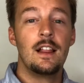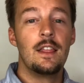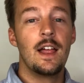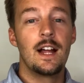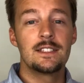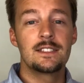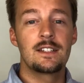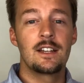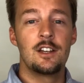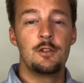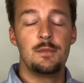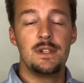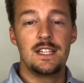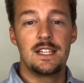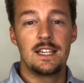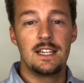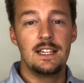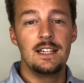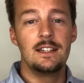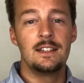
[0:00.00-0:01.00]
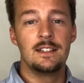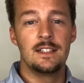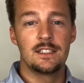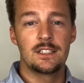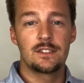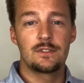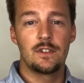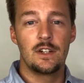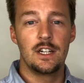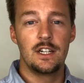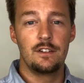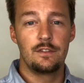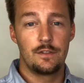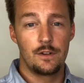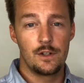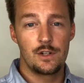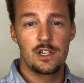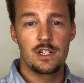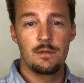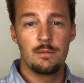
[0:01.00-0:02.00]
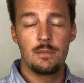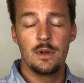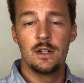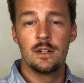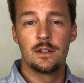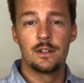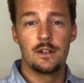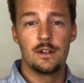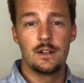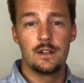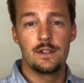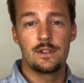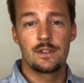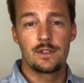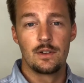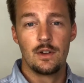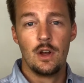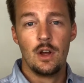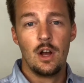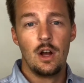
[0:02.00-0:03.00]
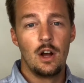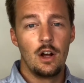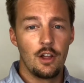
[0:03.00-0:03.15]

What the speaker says: that's going to be key in this fight for Jim Miller is